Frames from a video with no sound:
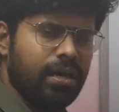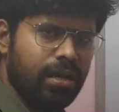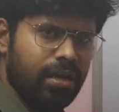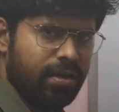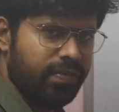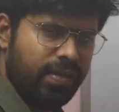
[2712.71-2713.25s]

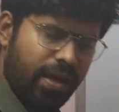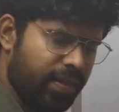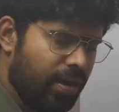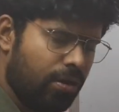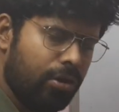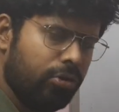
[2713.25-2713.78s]
uh, the
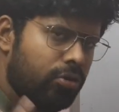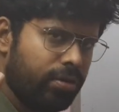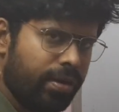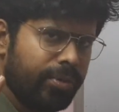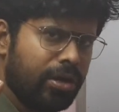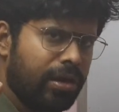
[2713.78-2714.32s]
other all group,
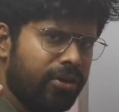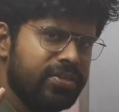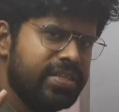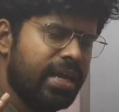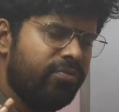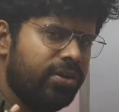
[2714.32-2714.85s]

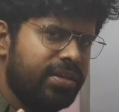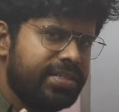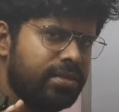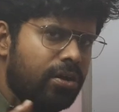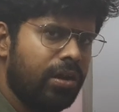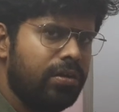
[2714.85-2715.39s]
aminoglycoside
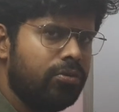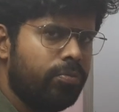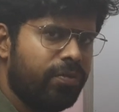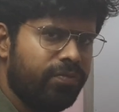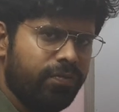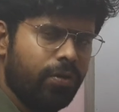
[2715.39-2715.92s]
amphotericin, all
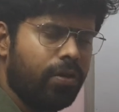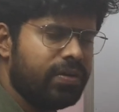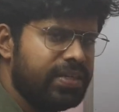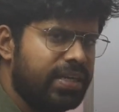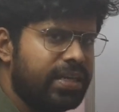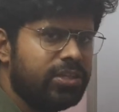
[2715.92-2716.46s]
group of
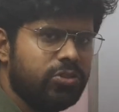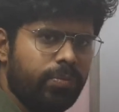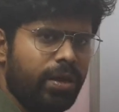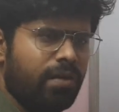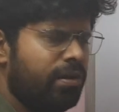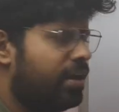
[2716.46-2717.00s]
nephrotoxic drugs should
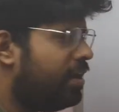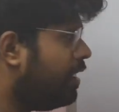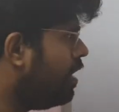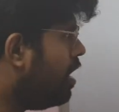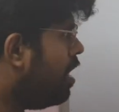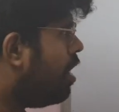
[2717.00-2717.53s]
be avoided
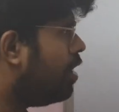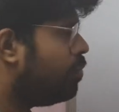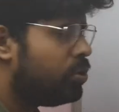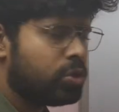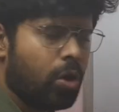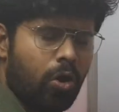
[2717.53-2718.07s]
in
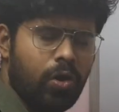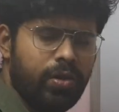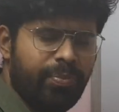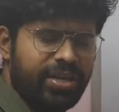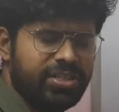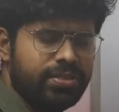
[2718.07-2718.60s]
almost all
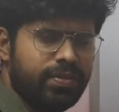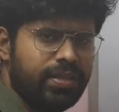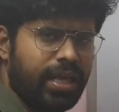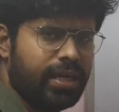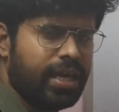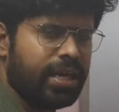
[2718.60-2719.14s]
patients
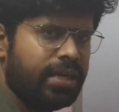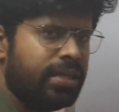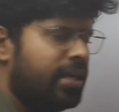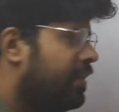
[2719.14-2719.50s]
with AKI.